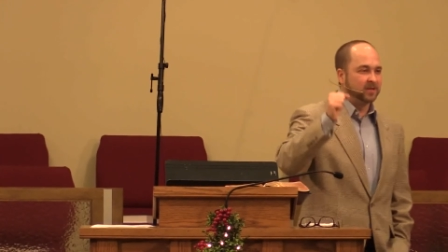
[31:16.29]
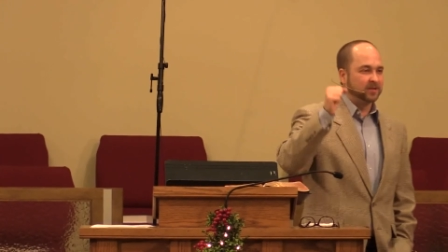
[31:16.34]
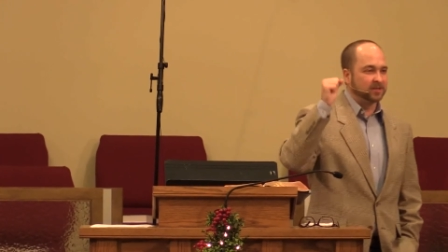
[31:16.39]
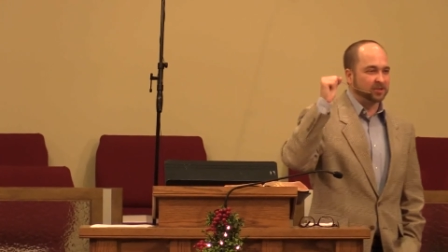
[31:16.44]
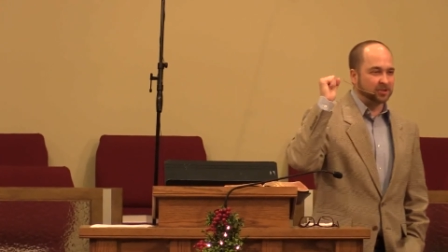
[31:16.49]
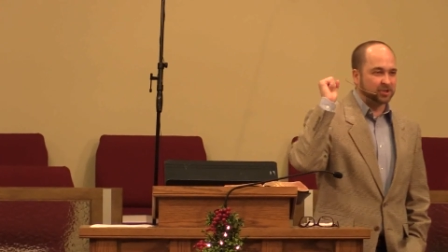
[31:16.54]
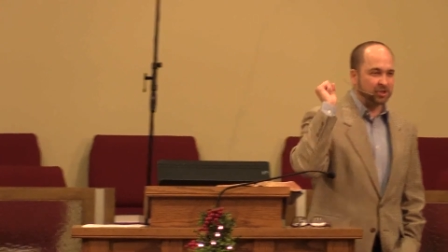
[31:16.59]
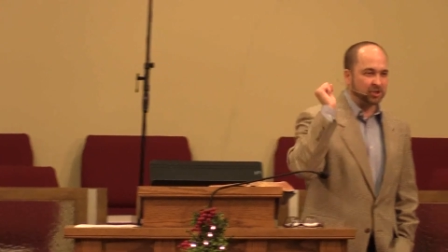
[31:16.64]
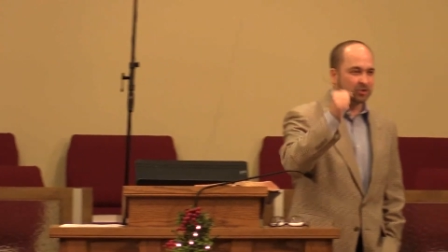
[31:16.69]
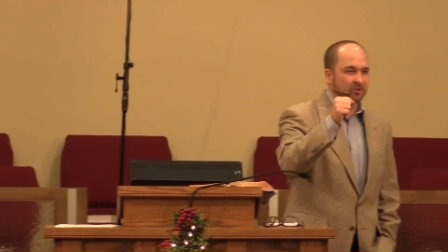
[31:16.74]

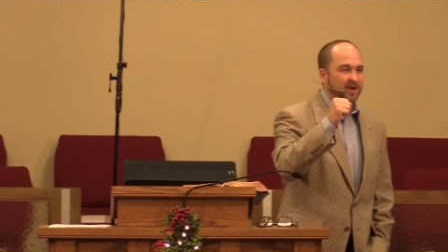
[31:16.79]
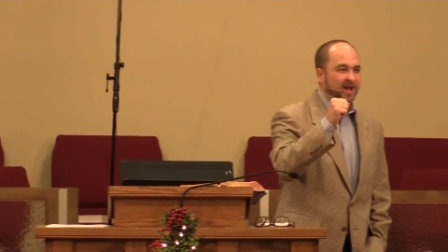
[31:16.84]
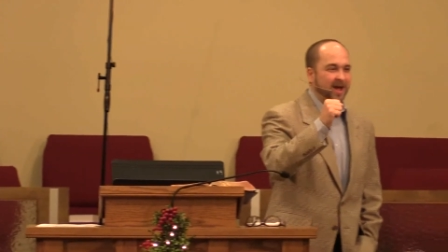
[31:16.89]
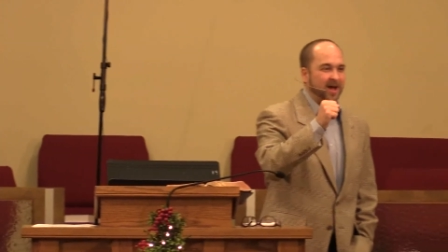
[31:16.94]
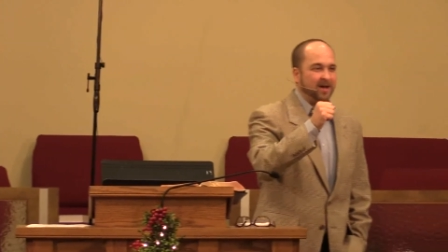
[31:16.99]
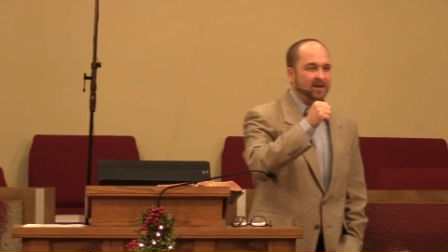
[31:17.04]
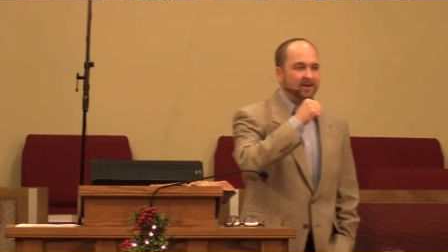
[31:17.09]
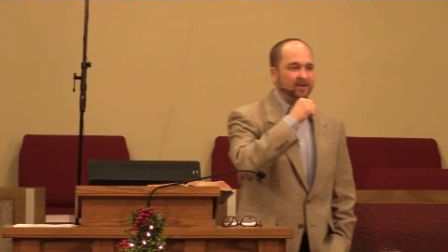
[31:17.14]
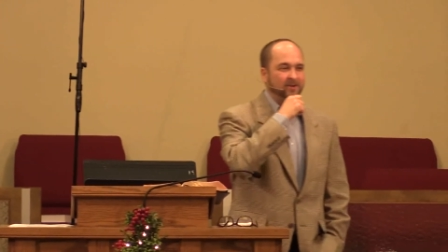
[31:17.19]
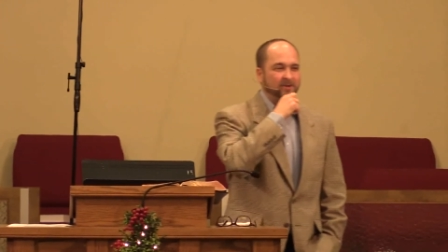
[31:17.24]
to shoot
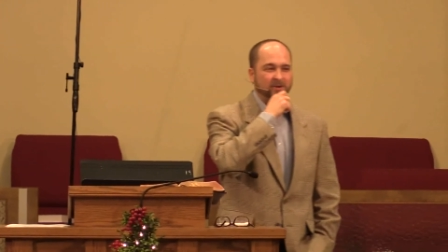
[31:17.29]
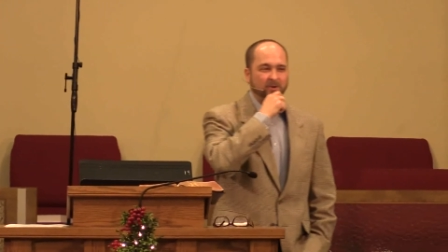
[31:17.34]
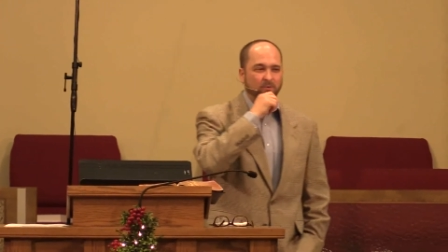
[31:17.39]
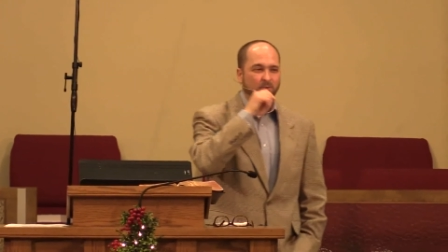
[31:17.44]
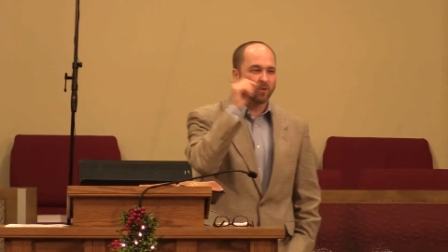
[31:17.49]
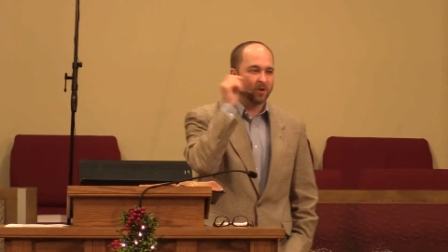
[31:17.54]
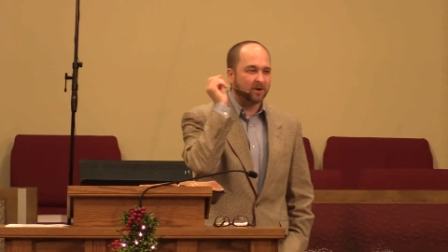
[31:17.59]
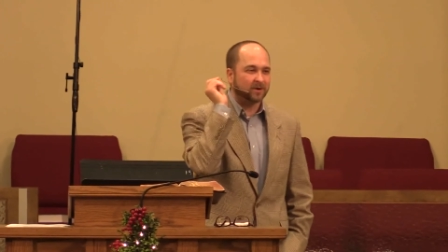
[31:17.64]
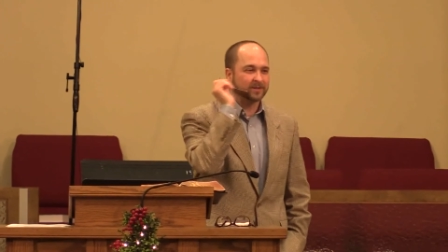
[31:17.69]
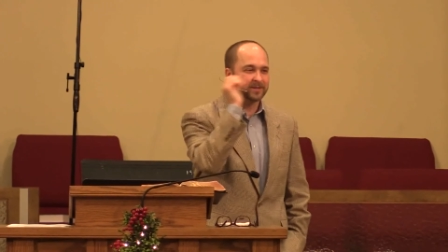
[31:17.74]
out on your
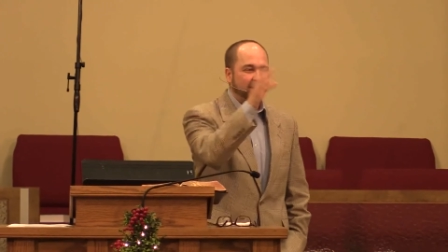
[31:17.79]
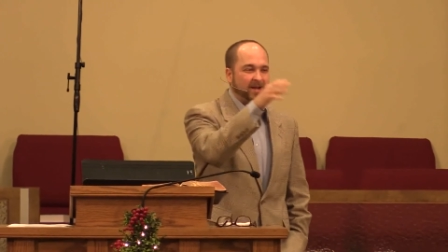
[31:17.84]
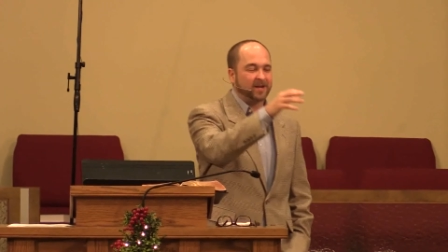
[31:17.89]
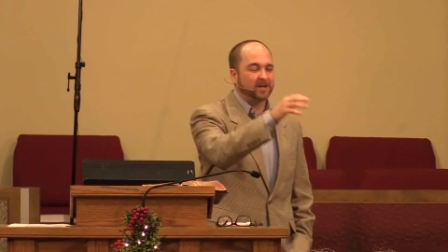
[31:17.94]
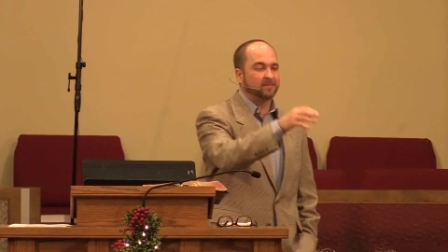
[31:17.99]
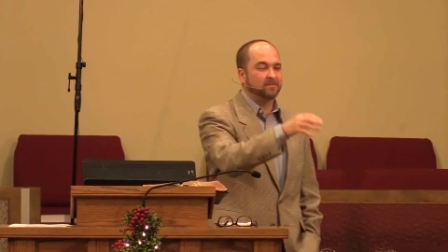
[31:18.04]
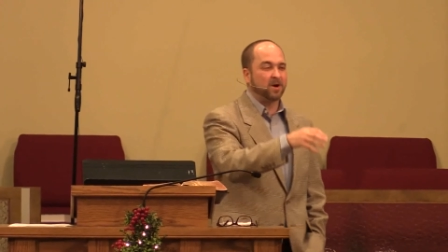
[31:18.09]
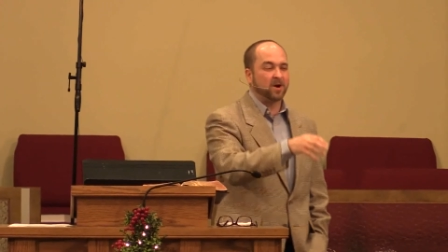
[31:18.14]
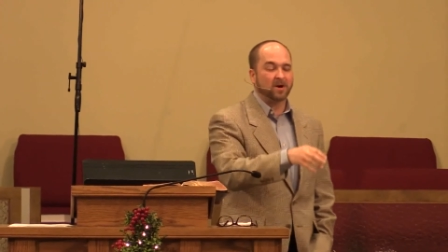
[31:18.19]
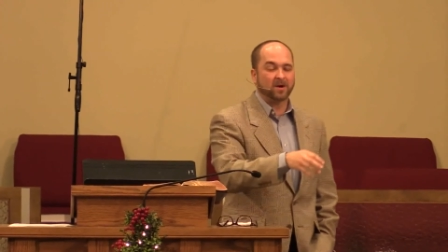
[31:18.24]
work day
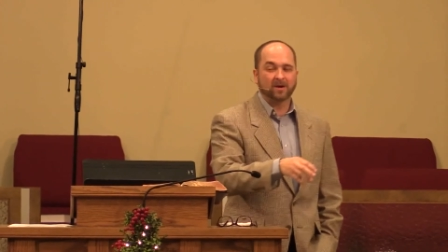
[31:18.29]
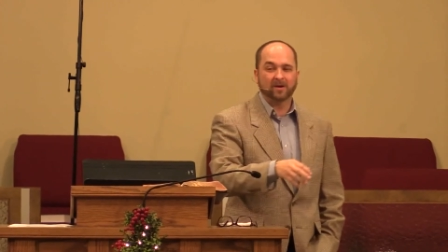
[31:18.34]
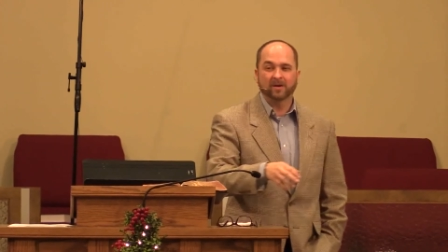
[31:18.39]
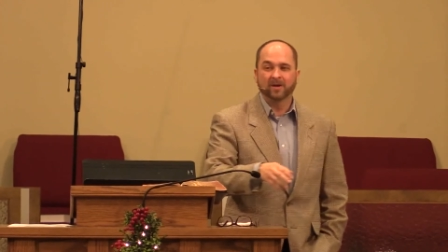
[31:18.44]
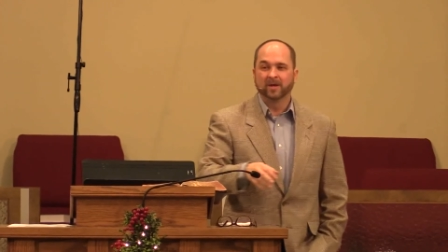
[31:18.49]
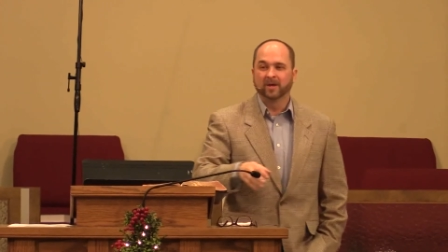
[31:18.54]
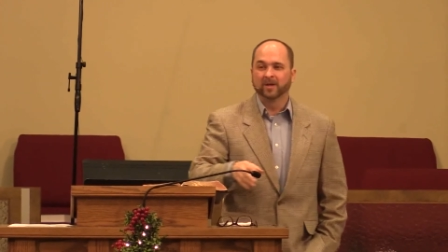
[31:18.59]
tomorrow,